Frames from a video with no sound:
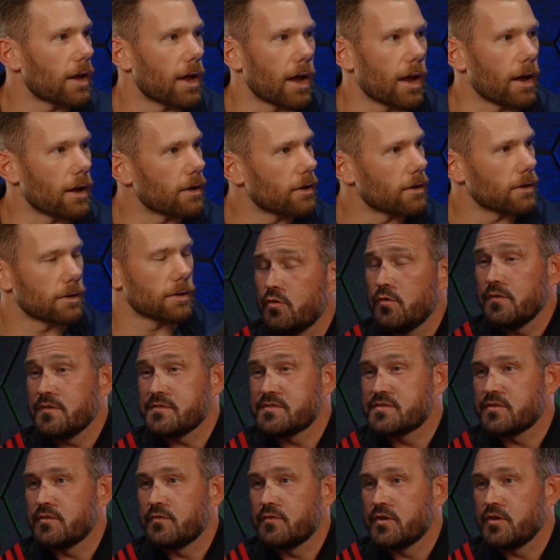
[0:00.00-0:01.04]
Yeah.
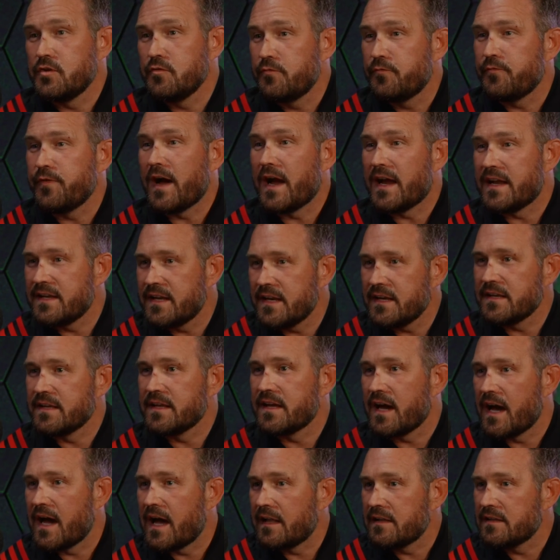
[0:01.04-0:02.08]
So you find it in
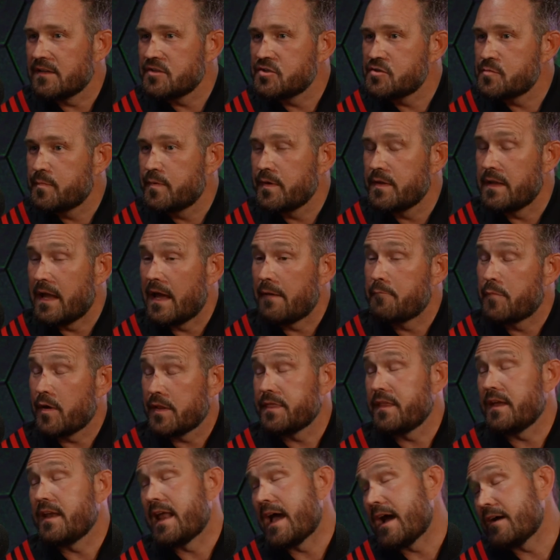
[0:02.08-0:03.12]
college,
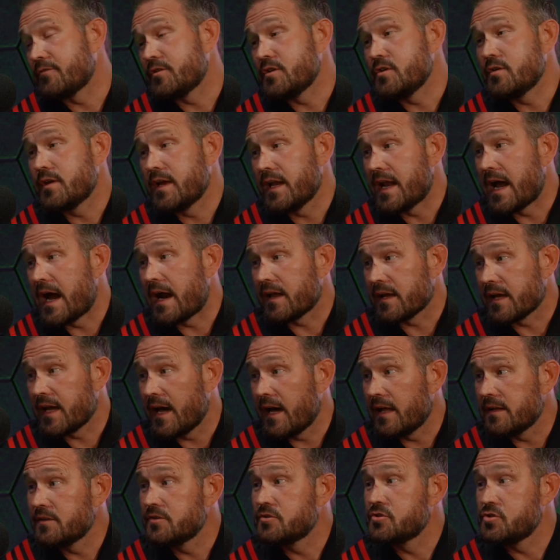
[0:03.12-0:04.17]
but then after you get out of
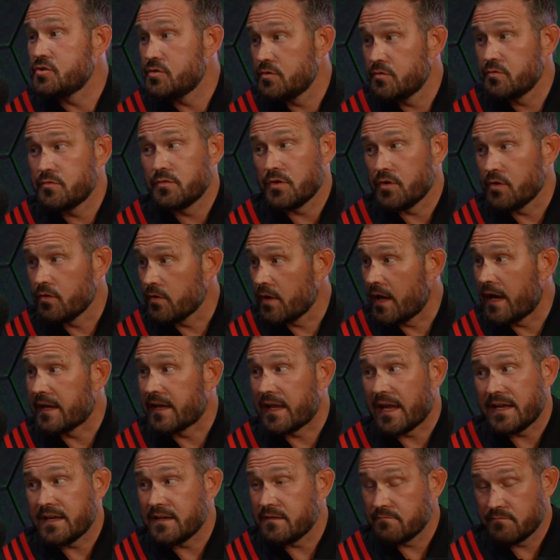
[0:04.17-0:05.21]
college, you're like,
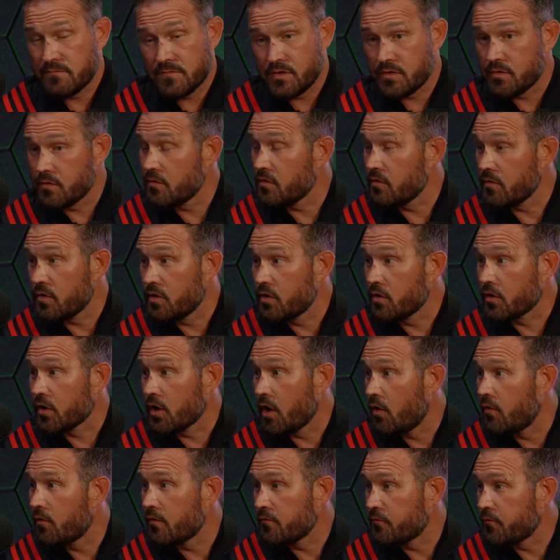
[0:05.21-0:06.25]
hey, you're
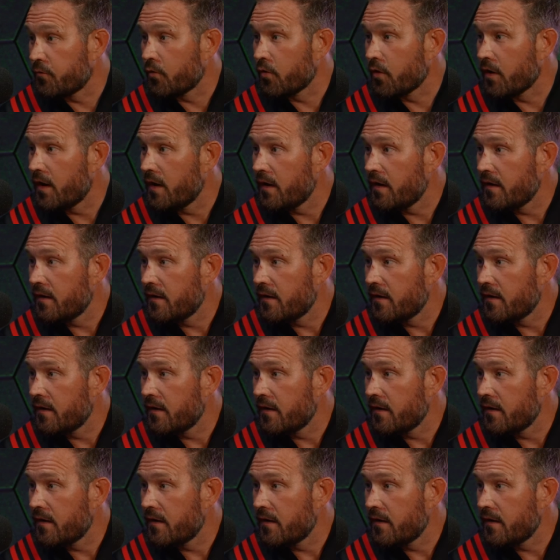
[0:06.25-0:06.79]
going for it.